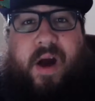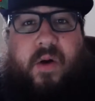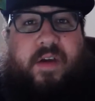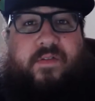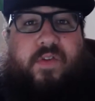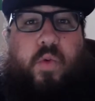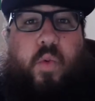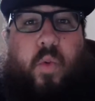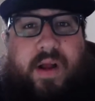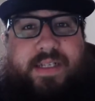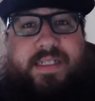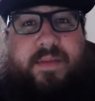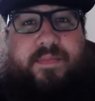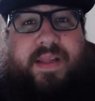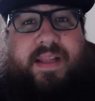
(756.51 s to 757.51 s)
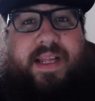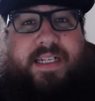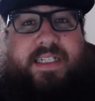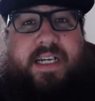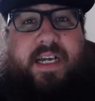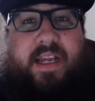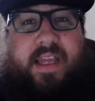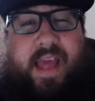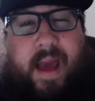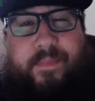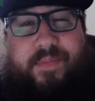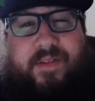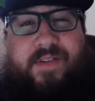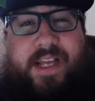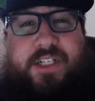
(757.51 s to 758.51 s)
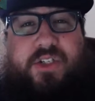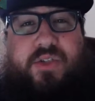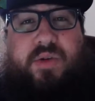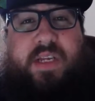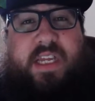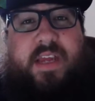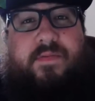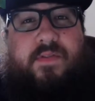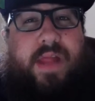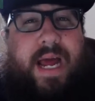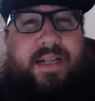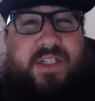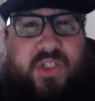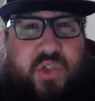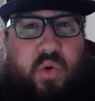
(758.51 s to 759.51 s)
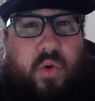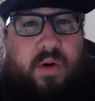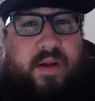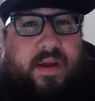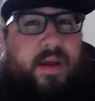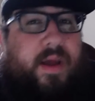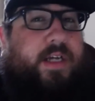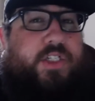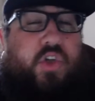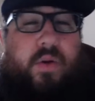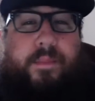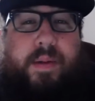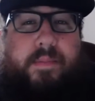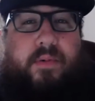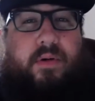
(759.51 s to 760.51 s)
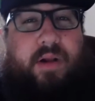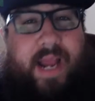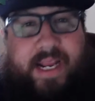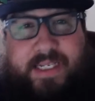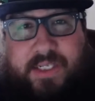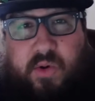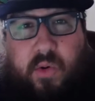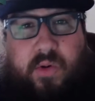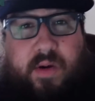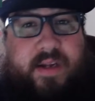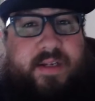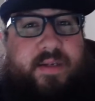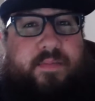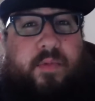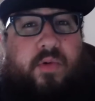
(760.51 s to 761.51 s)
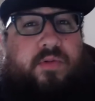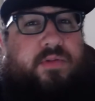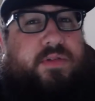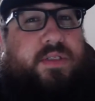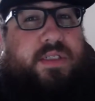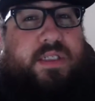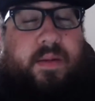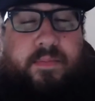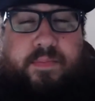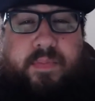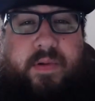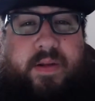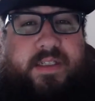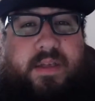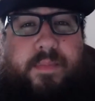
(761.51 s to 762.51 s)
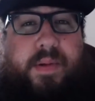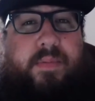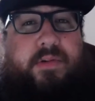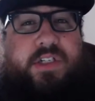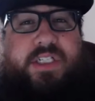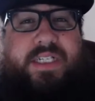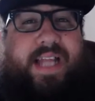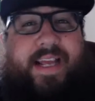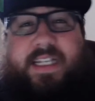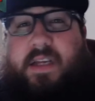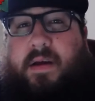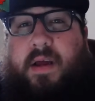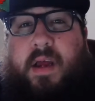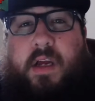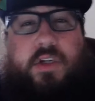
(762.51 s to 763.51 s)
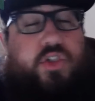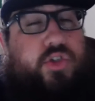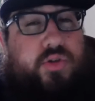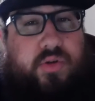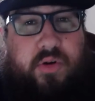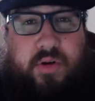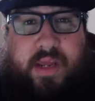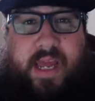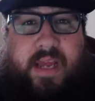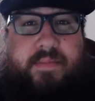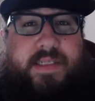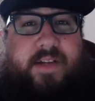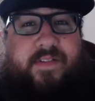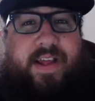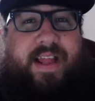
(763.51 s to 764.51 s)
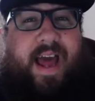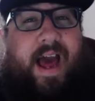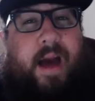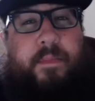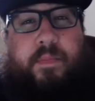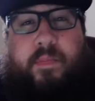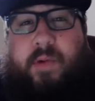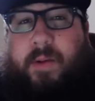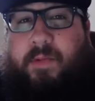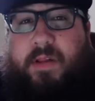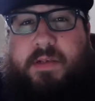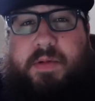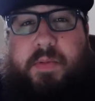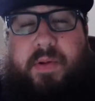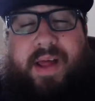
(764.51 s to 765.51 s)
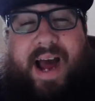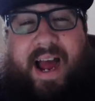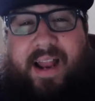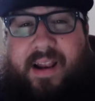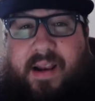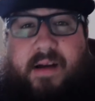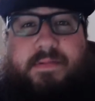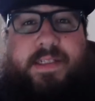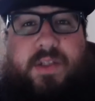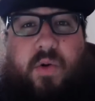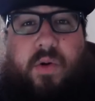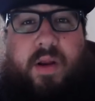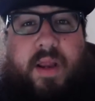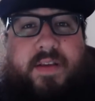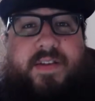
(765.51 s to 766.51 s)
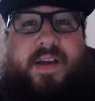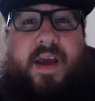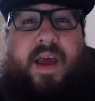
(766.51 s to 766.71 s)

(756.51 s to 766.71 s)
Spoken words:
If you want something that's going to captivate you and give you that story, certain people are like story mode, some people just like the shooter game, stuff like that. I'm one of those people. I love stories.